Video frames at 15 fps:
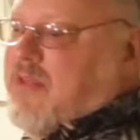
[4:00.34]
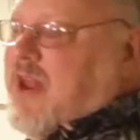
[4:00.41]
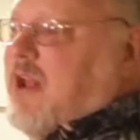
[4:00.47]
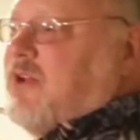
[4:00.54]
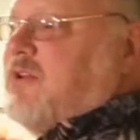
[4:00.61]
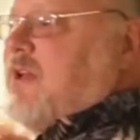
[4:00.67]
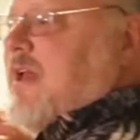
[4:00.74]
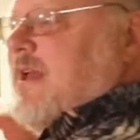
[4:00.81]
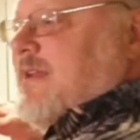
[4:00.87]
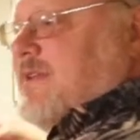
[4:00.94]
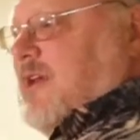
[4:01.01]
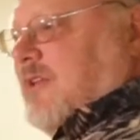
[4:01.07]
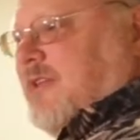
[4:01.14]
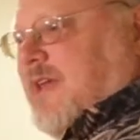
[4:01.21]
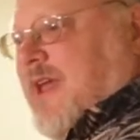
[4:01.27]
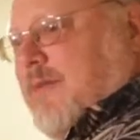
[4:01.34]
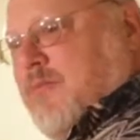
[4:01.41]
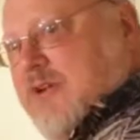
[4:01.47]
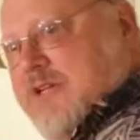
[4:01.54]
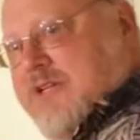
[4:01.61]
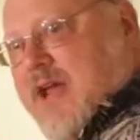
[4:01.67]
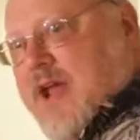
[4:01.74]
and then I'll tilt the
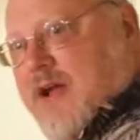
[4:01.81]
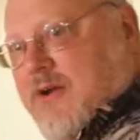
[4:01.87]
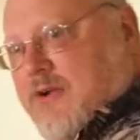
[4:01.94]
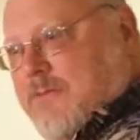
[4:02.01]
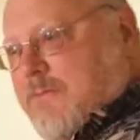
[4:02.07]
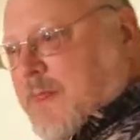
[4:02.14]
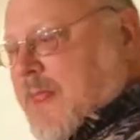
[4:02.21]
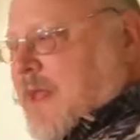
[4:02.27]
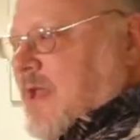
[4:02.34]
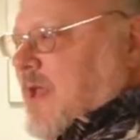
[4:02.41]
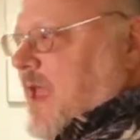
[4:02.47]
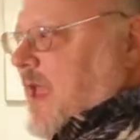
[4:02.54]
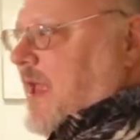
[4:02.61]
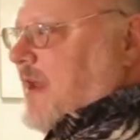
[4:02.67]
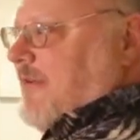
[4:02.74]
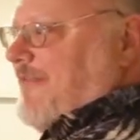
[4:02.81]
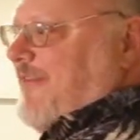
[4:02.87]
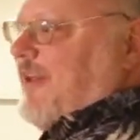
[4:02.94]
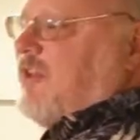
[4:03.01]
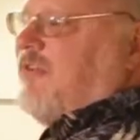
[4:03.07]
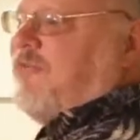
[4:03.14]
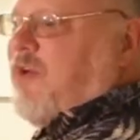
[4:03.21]
camera down and
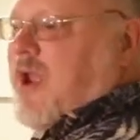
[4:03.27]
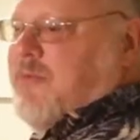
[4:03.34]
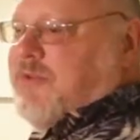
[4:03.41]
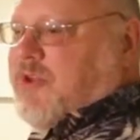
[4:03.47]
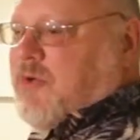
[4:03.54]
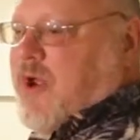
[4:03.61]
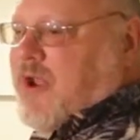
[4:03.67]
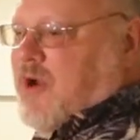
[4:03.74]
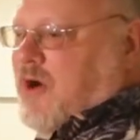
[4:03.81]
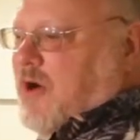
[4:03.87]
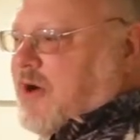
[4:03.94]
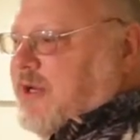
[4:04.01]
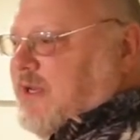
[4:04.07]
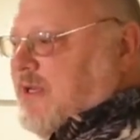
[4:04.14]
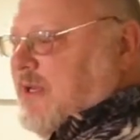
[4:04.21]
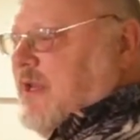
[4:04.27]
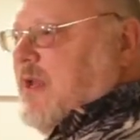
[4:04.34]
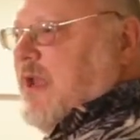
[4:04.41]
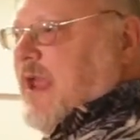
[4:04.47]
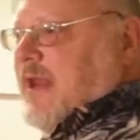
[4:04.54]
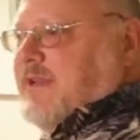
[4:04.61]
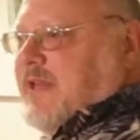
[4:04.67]
fill the frame with the gray card
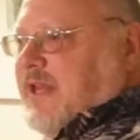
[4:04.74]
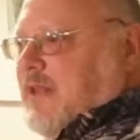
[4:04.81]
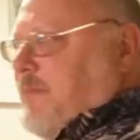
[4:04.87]
and take